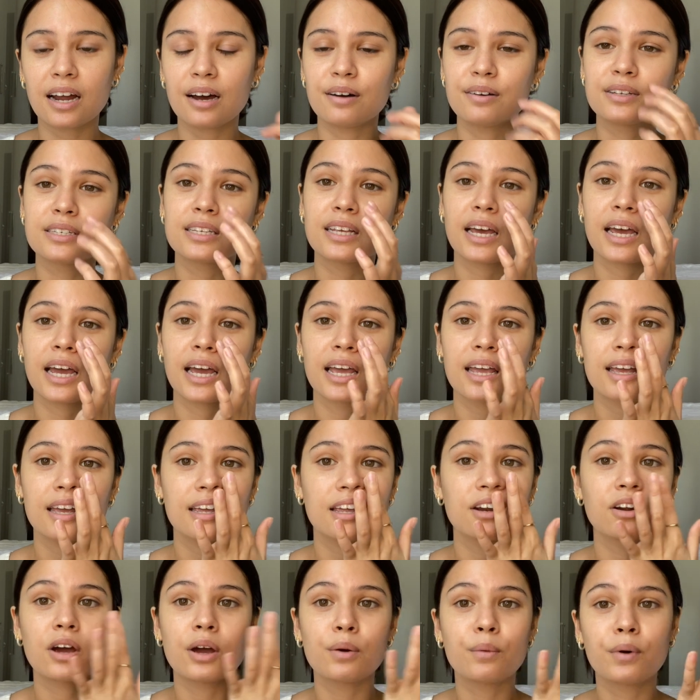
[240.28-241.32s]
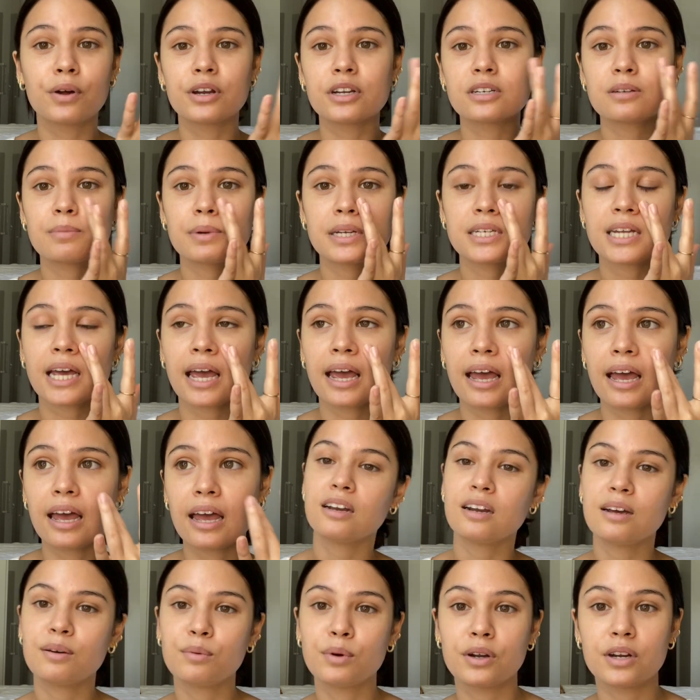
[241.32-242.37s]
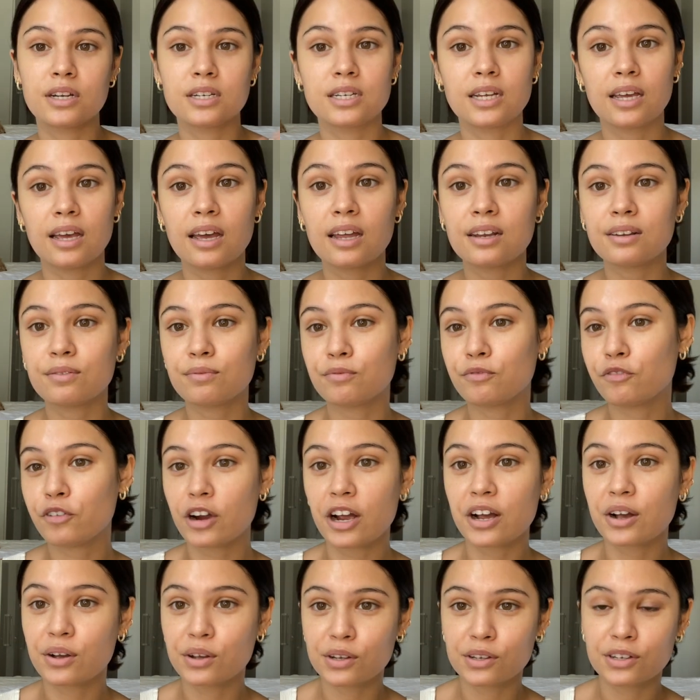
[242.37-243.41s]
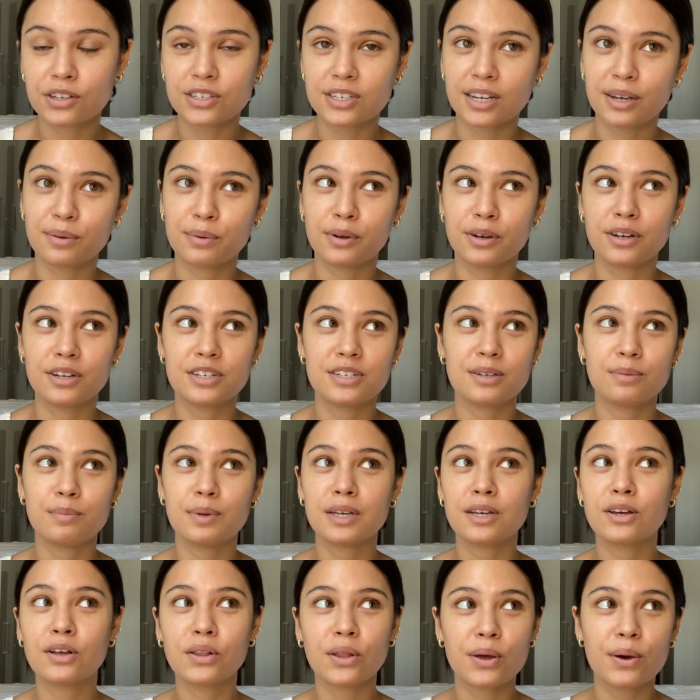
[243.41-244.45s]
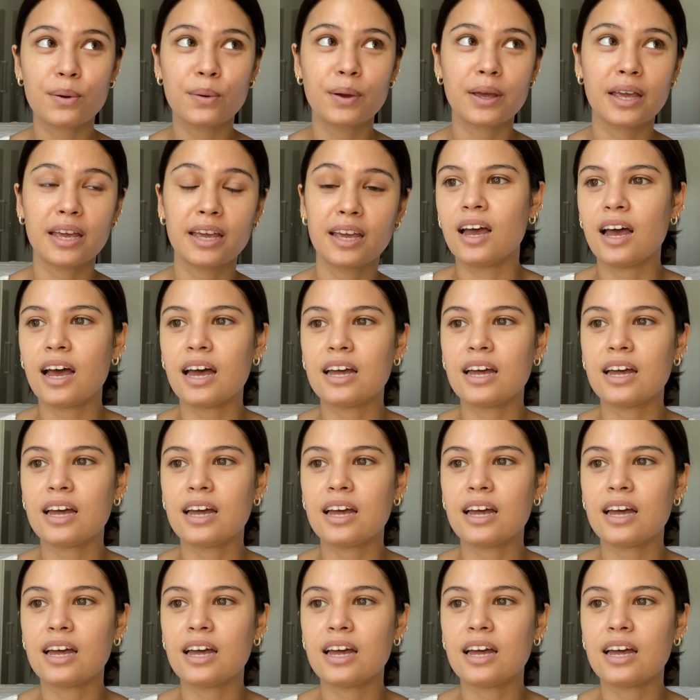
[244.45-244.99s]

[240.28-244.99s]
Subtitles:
was like, you know, I wanted to be tan, I wanted to get freckles, I wanted to be glowing.